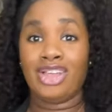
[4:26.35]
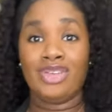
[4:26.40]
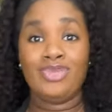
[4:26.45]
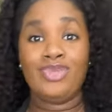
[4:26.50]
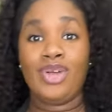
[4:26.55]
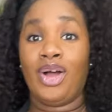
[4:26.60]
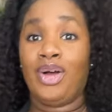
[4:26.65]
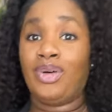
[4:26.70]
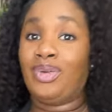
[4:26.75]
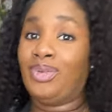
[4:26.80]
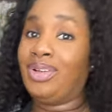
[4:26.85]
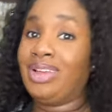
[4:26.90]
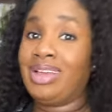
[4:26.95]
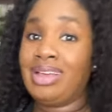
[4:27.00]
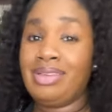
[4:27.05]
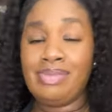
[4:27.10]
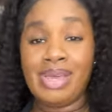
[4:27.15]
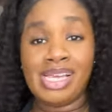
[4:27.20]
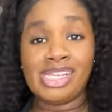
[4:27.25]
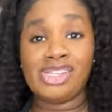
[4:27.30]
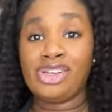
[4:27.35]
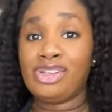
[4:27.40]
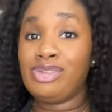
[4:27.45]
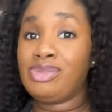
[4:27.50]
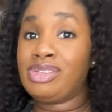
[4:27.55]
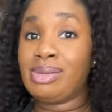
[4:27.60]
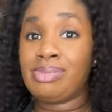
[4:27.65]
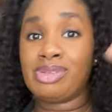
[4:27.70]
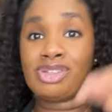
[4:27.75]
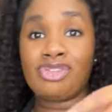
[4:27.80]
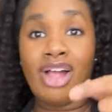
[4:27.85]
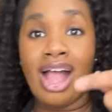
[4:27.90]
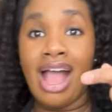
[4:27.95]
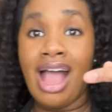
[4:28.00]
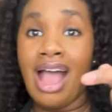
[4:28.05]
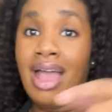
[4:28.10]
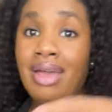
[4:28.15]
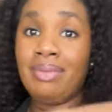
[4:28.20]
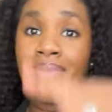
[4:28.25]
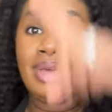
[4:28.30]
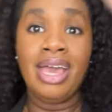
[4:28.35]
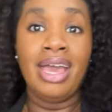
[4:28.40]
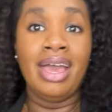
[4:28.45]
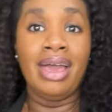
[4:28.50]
you know, make sure you subscribe.